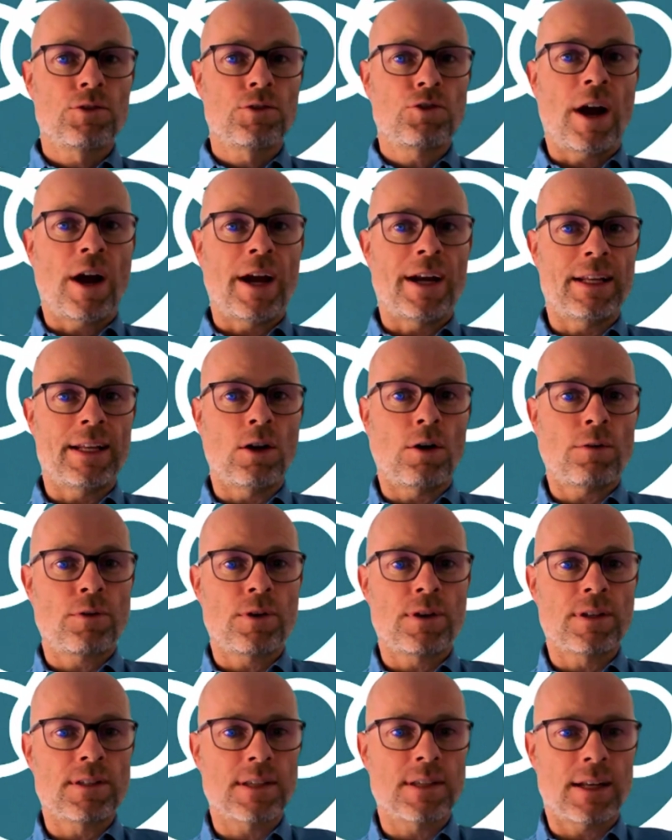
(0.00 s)
training
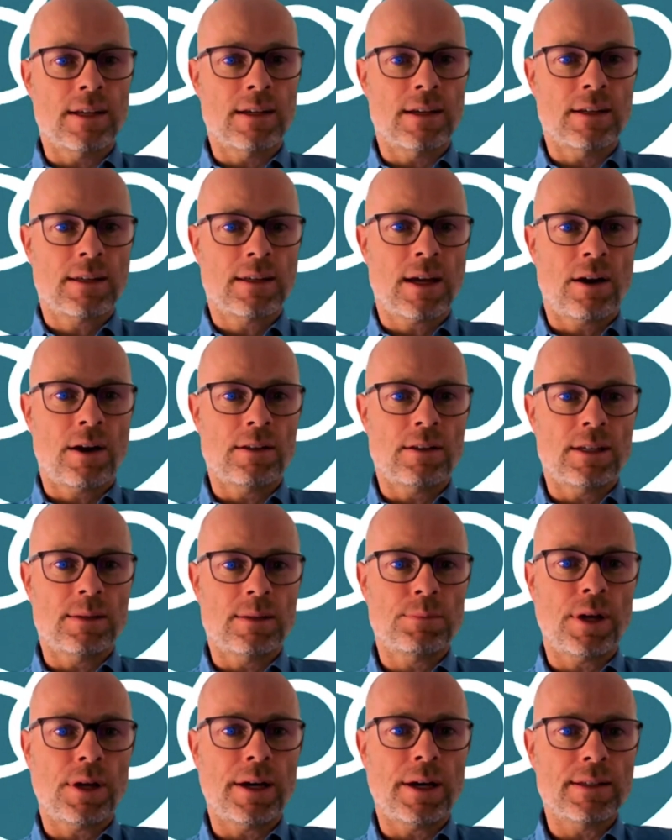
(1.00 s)
offerings that are currently
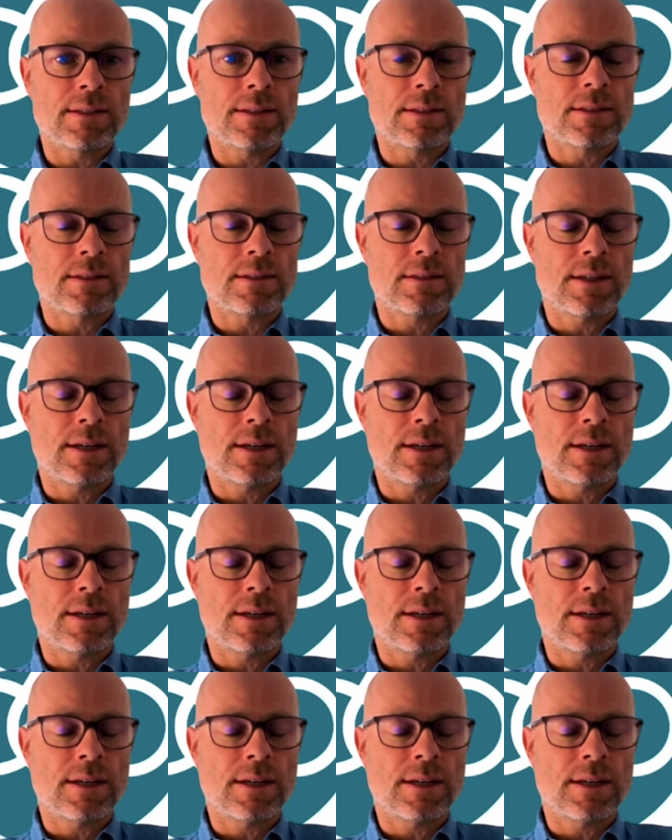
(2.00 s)
in place,